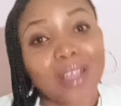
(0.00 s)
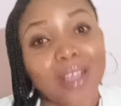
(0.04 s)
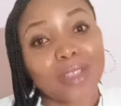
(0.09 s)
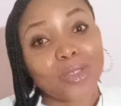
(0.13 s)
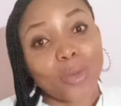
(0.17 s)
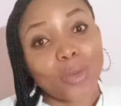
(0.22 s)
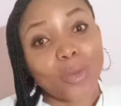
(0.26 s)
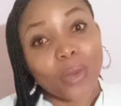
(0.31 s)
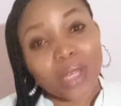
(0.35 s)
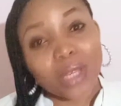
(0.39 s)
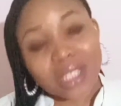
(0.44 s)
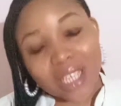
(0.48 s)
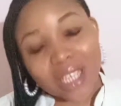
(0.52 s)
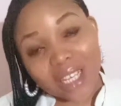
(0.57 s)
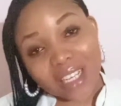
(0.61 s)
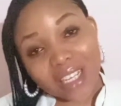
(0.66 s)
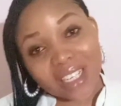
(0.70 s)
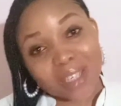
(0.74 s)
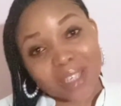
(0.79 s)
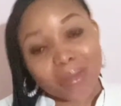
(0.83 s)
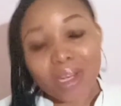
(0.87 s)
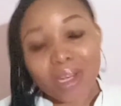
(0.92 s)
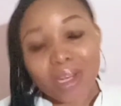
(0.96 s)
when taking this
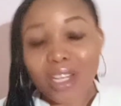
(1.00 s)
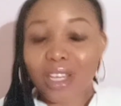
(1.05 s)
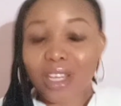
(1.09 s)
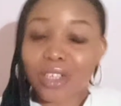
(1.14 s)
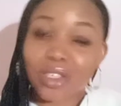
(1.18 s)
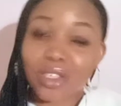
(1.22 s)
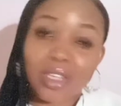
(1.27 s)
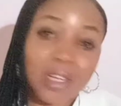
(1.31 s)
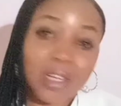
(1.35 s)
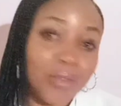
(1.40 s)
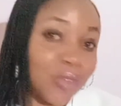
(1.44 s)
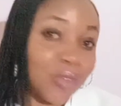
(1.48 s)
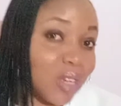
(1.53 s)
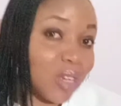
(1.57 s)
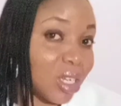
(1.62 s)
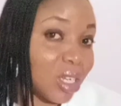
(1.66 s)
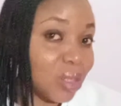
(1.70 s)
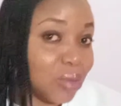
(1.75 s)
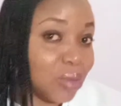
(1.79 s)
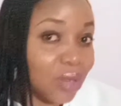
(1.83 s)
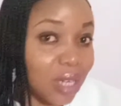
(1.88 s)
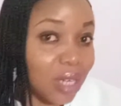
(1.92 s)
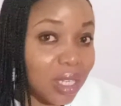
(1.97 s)
medication, if you
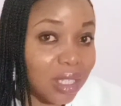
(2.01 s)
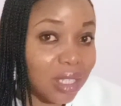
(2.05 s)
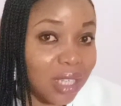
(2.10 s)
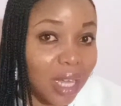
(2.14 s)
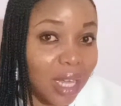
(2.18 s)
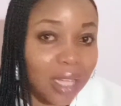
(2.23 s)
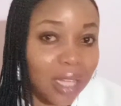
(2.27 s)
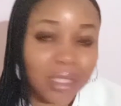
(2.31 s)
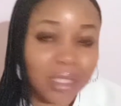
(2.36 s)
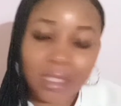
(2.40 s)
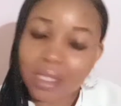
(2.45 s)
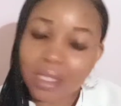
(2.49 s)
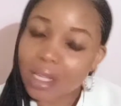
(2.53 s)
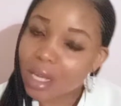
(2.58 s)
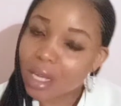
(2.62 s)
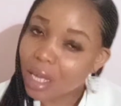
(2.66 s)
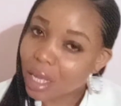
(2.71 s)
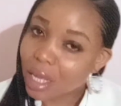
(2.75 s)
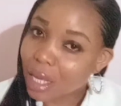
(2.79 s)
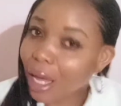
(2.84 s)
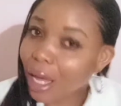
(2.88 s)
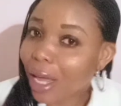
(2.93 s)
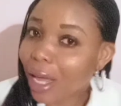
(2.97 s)
experience that,
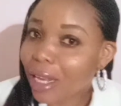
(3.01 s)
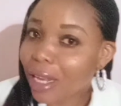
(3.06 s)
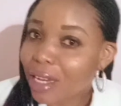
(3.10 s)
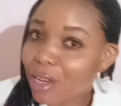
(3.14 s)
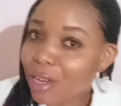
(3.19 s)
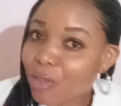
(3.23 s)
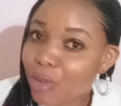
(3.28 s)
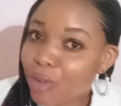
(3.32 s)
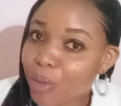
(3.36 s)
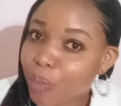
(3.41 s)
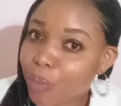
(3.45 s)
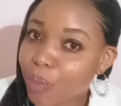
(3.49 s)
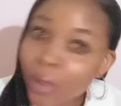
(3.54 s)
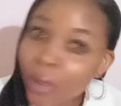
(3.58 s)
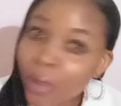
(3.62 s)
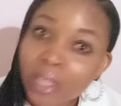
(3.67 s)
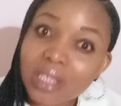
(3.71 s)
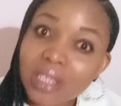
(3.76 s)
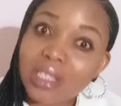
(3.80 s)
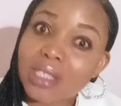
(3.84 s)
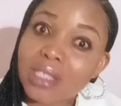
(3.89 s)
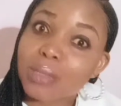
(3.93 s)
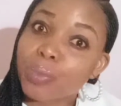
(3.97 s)
kindly report
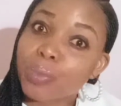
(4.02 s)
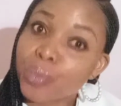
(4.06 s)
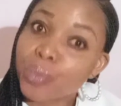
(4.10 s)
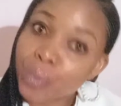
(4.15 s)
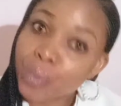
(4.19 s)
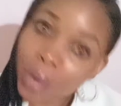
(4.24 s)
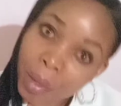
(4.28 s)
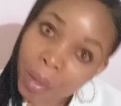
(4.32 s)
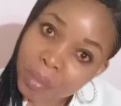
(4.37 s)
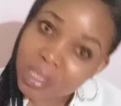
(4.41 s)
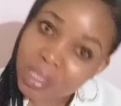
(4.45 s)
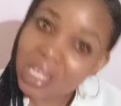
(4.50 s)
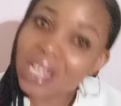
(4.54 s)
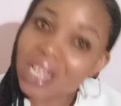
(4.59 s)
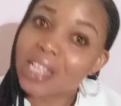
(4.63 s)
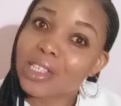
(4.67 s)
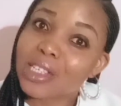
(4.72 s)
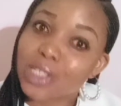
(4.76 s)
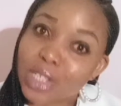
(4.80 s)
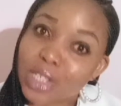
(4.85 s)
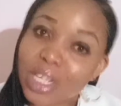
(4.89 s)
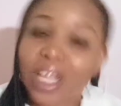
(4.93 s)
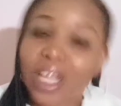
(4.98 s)
promptly to
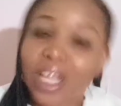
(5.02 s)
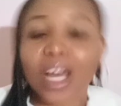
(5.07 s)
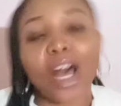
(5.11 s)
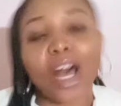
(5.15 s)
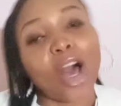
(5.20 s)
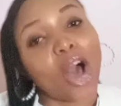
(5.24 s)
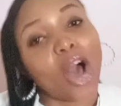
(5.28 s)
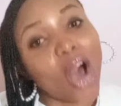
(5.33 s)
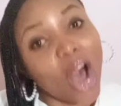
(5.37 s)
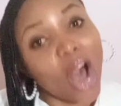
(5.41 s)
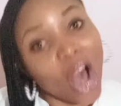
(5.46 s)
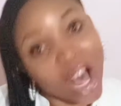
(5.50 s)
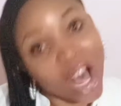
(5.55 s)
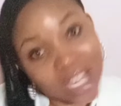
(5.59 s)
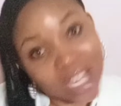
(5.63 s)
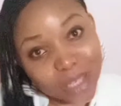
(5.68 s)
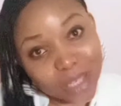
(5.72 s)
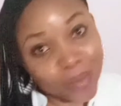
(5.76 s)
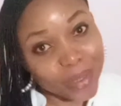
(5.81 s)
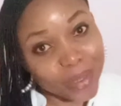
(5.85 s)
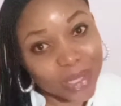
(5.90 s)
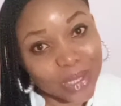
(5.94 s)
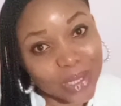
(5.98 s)
the
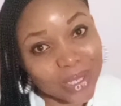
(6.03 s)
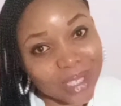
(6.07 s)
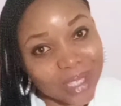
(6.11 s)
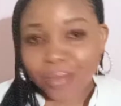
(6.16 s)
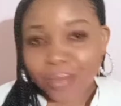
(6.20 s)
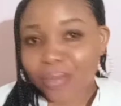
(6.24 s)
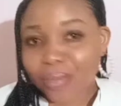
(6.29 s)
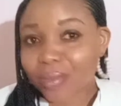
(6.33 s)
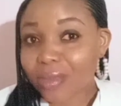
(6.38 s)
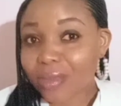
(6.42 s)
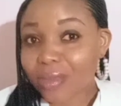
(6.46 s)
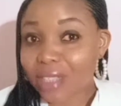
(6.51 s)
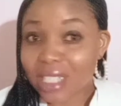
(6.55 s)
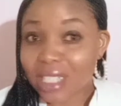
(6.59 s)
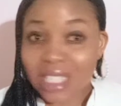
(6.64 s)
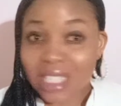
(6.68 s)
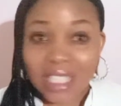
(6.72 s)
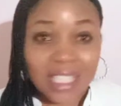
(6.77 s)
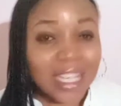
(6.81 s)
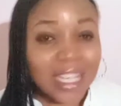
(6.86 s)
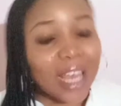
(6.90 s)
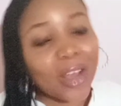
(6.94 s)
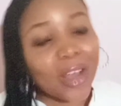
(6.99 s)
hospital.
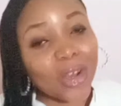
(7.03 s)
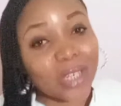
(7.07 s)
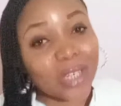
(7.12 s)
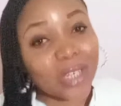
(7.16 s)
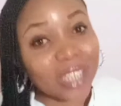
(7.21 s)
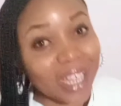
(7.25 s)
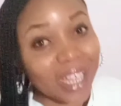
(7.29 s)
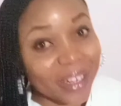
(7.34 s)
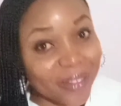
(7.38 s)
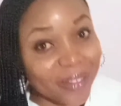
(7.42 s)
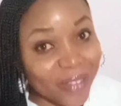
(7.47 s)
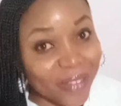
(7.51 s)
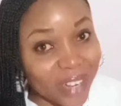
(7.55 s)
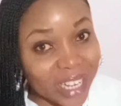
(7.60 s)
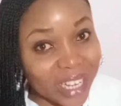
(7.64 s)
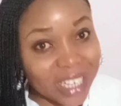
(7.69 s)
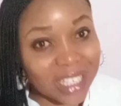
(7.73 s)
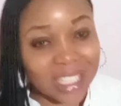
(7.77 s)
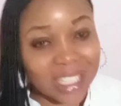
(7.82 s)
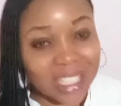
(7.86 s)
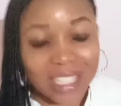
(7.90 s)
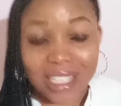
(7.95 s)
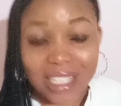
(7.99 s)
Second advice
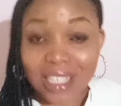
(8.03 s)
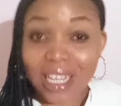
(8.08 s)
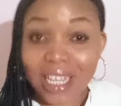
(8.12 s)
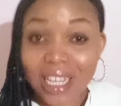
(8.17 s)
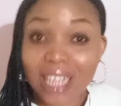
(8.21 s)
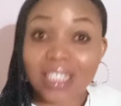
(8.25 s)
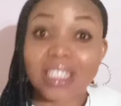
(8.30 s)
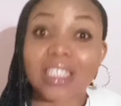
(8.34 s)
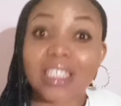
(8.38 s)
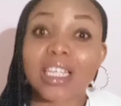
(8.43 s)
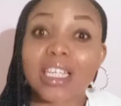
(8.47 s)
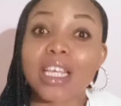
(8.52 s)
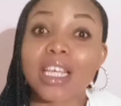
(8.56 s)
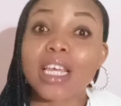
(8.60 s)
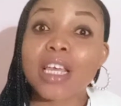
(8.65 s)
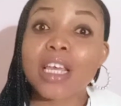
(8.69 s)
is that if